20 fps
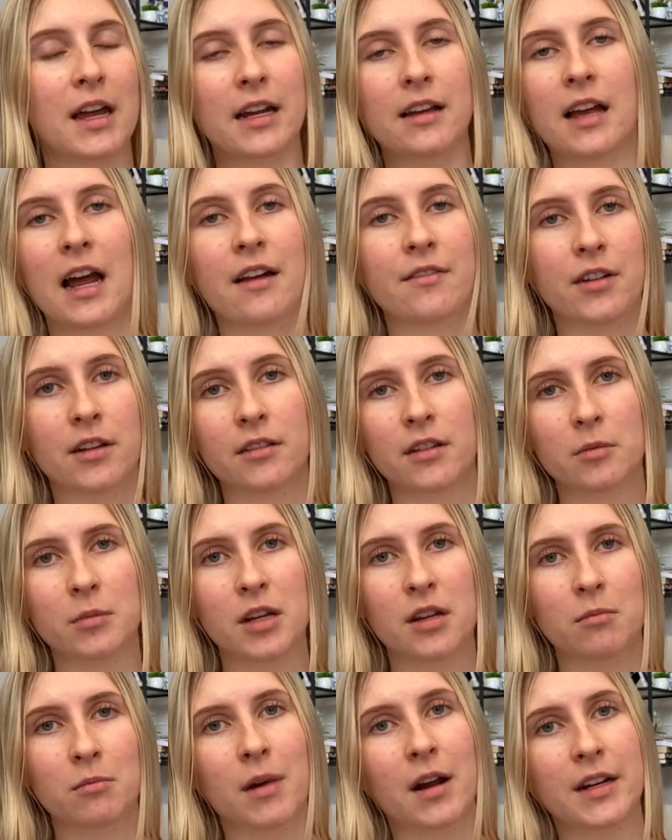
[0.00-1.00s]
like, have
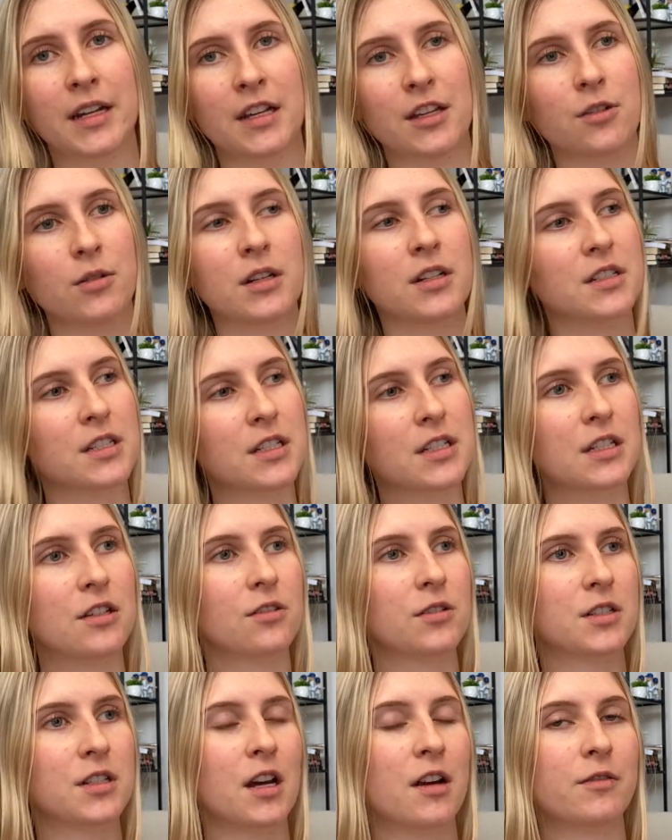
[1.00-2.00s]
unlimited money. You can
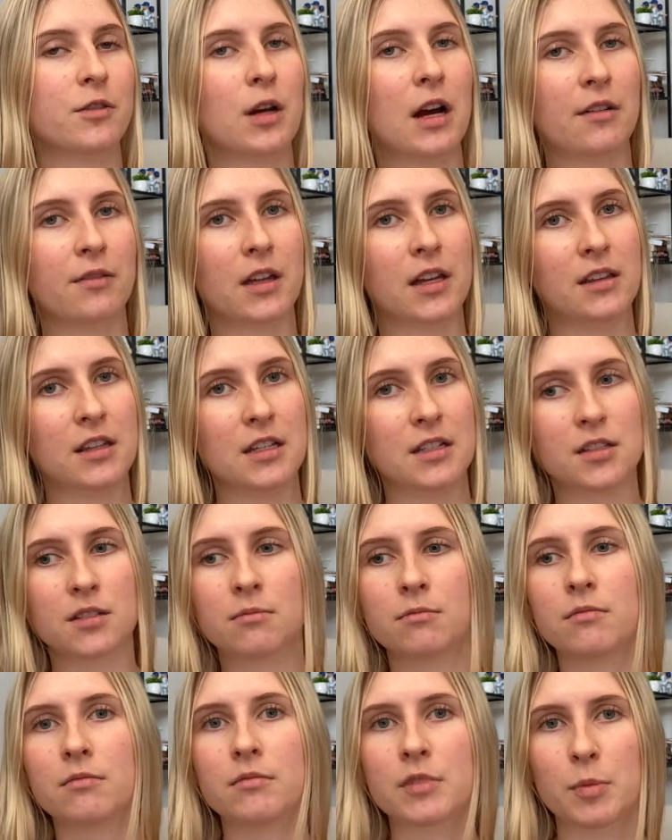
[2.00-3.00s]
steal stuff. You have, like,
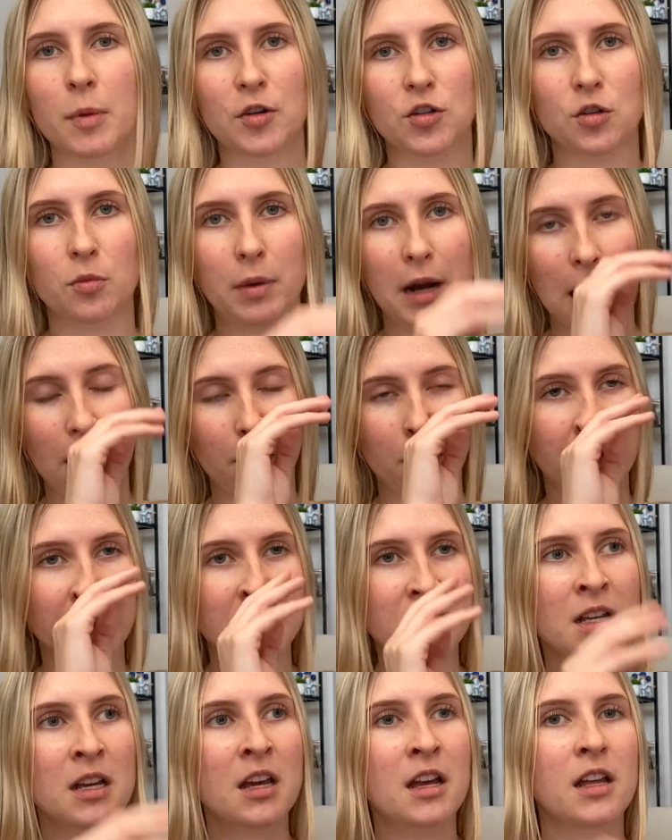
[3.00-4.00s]
these special
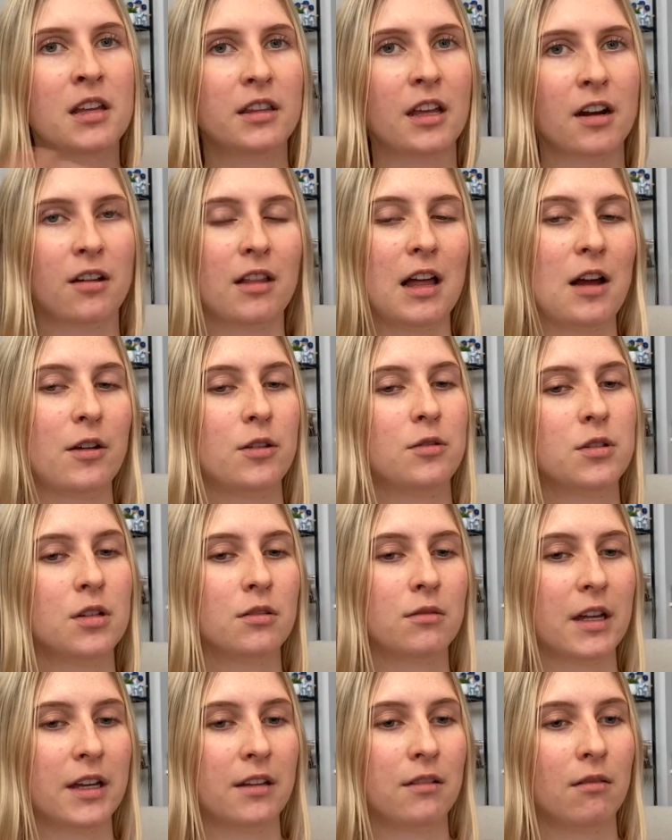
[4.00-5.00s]
powers that allow you
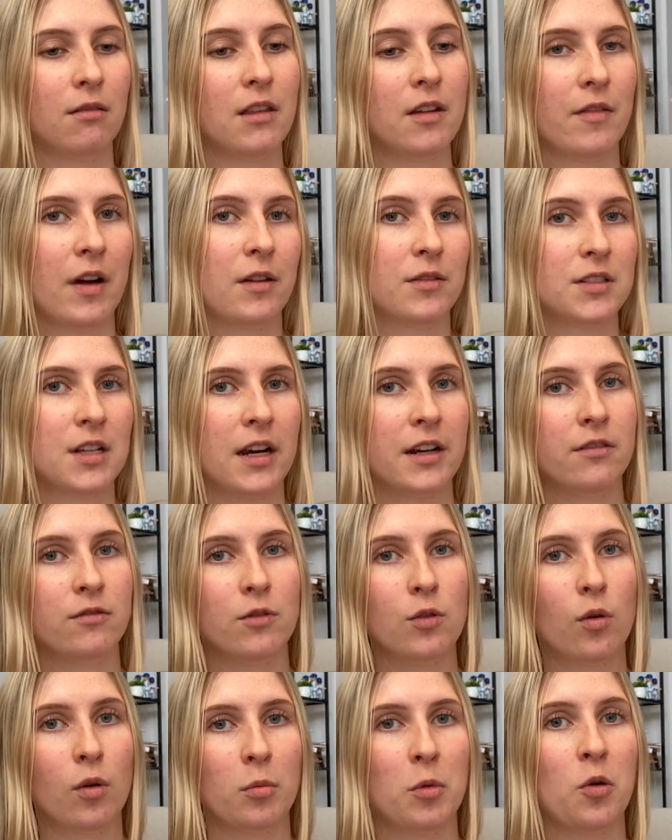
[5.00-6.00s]
to, like, live outside
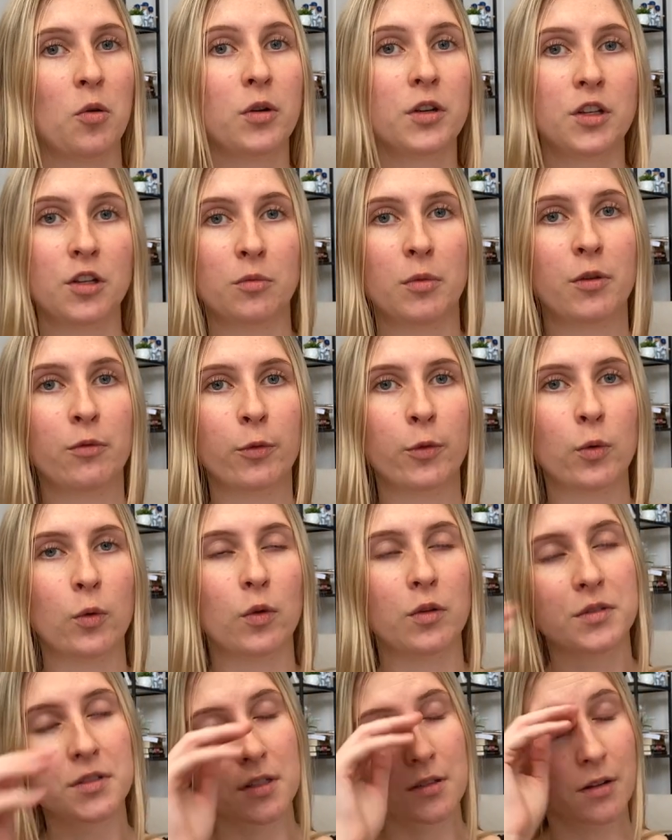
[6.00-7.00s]
of normal human
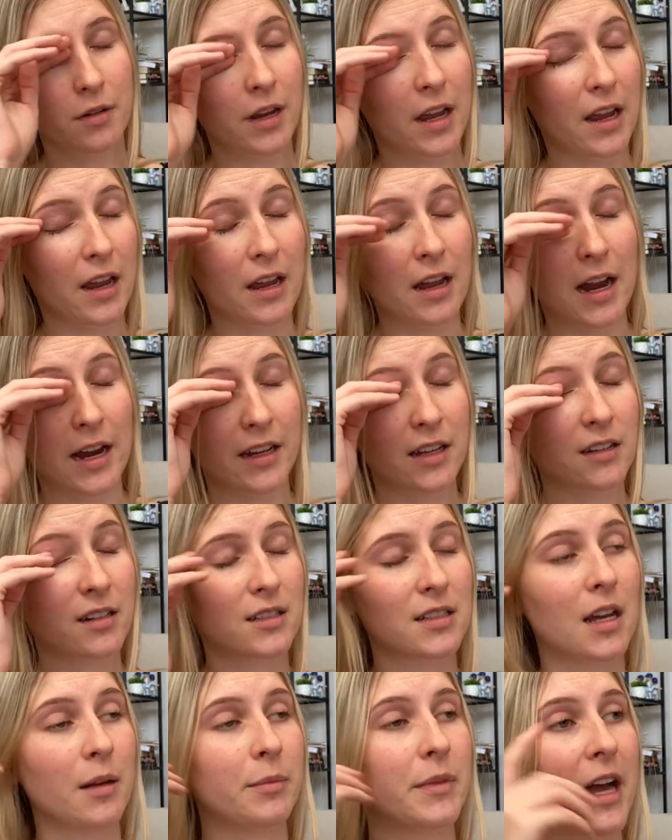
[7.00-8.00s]
rules, okay? I can
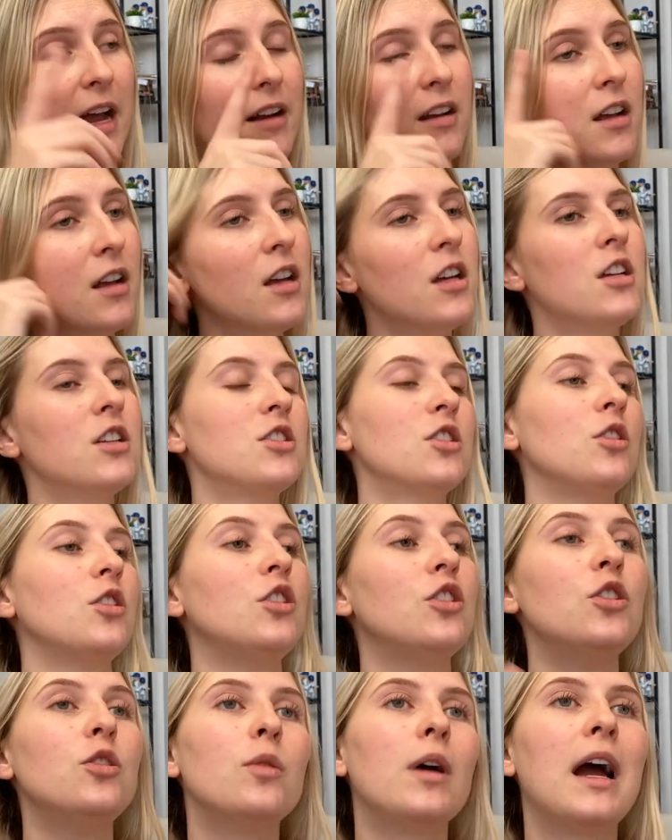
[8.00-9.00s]
accept that. So
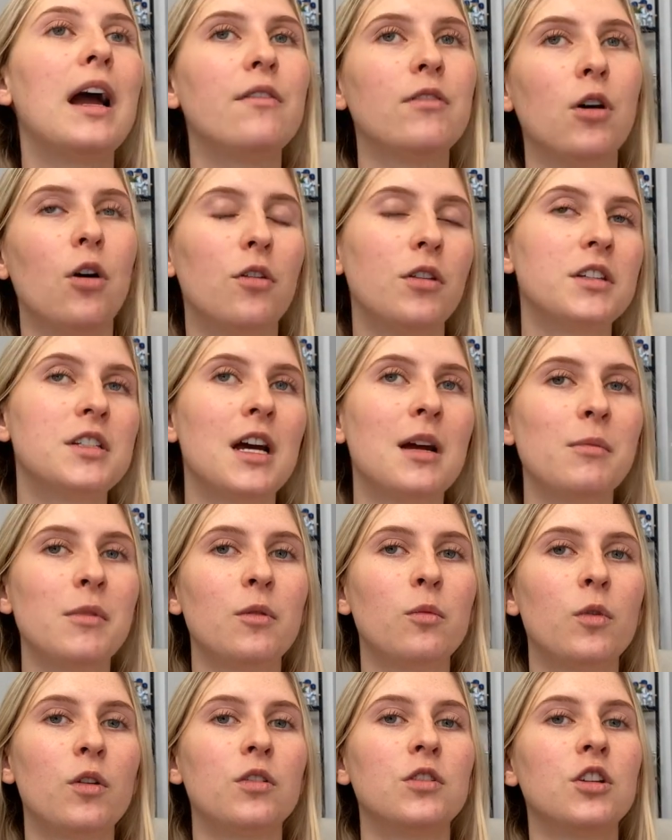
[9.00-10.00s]
you have all the time
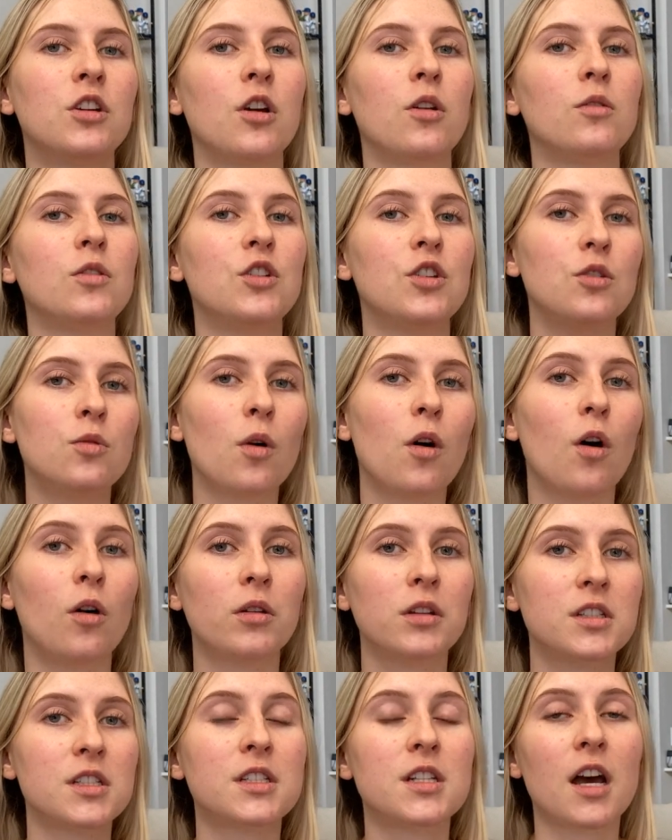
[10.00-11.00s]
in the world to go do
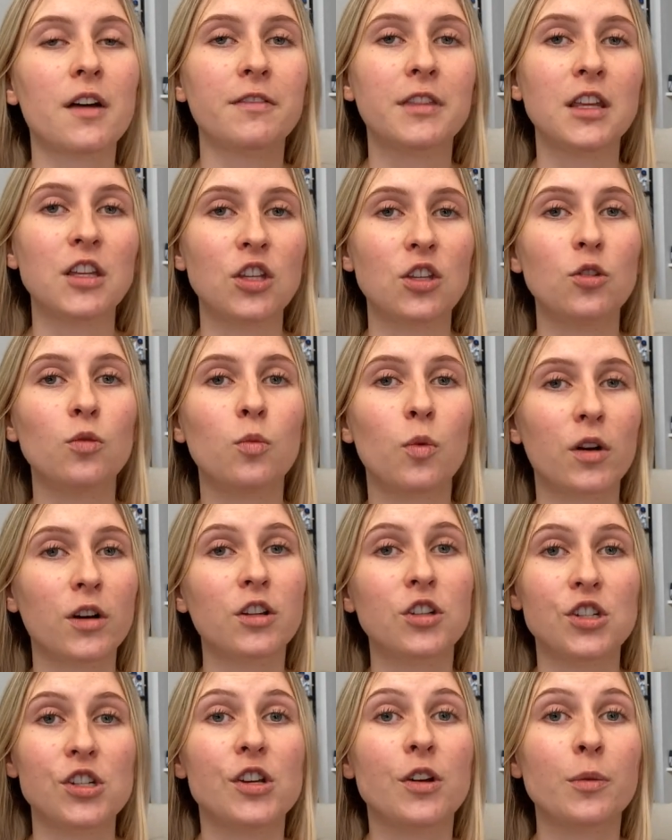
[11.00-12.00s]
all the stuff that you
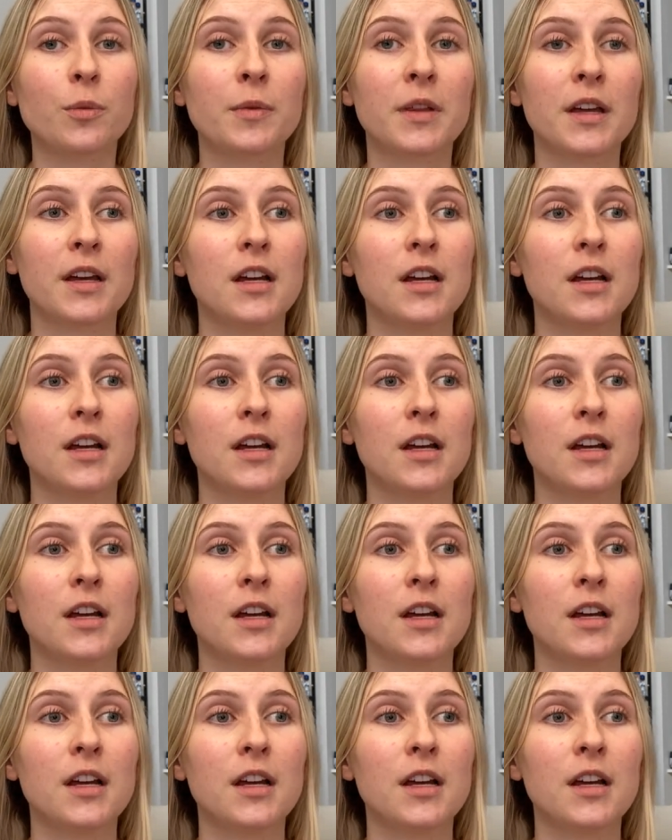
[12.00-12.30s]
want to do.